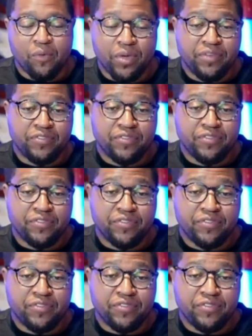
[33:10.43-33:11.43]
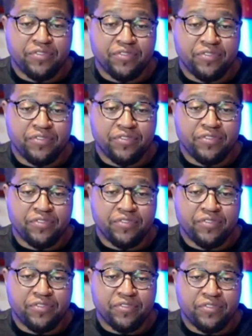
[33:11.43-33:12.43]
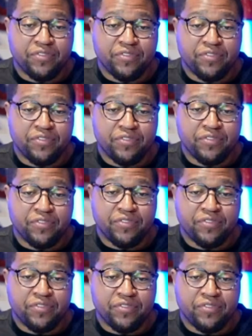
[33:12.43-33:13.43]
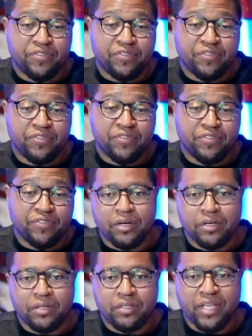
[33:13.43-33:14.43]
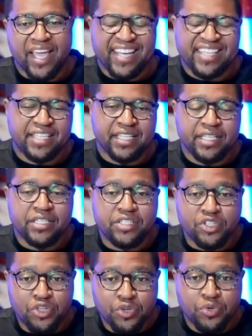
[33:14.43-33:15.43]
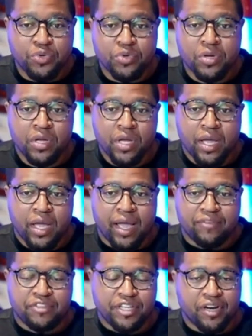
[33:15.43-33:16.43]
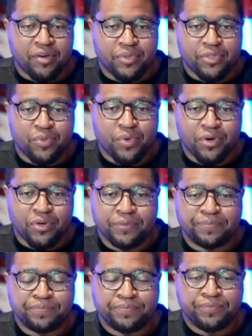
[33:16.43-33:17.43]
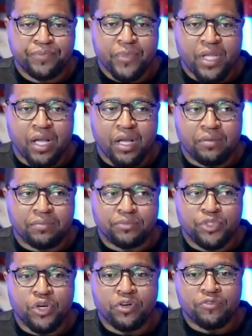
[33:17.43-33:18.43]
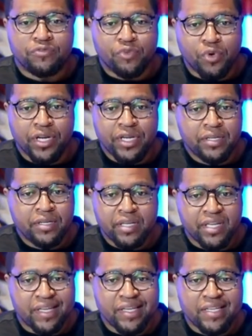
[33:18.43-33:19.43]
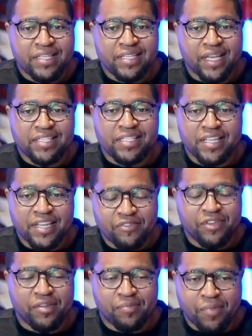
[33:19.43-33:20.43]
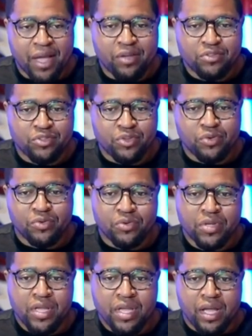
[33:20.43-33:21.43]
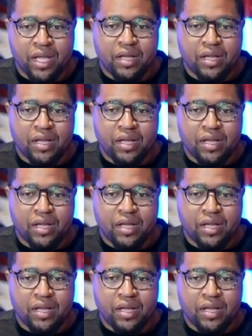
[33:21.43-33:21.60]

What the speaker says: that we've shared as friends over the years, and to honor the excellence you have shared with the world. Turning 40 is a significant milestone,